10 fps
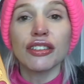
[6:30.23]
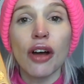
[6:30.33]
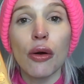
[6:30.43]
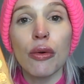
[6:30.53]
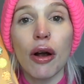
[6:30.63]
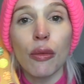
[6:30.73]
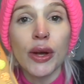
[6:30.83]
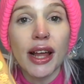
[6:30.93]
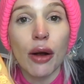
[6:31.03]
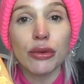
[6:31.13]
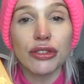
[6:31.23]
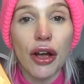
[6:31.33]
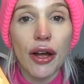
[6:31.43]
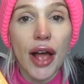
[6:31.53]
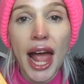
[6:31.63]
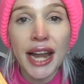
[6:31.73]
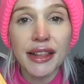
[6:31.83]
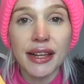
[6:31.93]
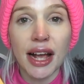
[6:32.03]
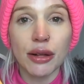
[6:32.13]
So without
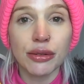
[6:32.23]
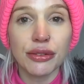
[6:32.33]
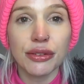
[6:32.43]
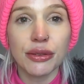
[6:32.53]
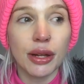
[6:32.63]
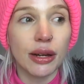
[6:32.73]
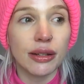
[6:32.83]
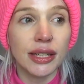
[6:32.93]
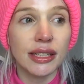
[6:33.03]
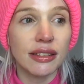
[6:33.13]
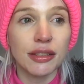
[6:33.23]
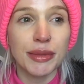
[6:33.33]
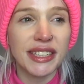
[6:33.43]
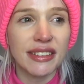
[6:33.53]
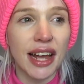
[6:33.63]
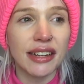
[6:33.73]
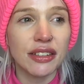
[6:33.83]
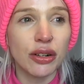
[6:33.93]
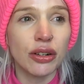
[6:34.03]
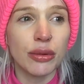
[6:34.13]
anything else that needs to be
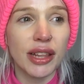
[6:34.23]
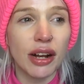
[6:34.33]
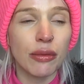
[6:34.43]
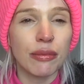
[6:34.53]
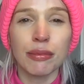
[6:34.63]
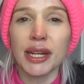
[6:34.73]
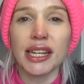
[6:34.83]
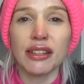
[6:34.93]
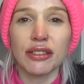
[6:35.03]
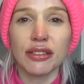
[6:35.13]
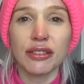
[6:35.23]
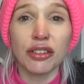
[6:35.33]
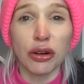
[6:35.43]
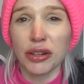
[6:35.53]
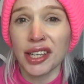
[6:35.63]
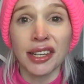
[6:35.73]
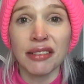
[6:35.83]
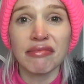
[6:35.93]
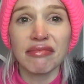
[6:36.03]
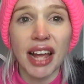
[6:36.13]
said, or without me
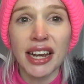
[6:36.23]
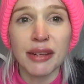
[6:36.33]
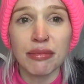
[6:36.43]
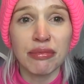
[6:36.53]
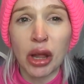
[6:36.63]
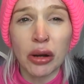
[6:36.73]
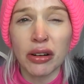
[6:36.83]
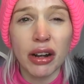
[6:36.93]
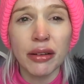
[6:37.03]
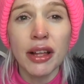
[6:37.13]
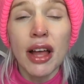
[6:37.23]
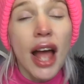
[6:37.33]
talking any longer,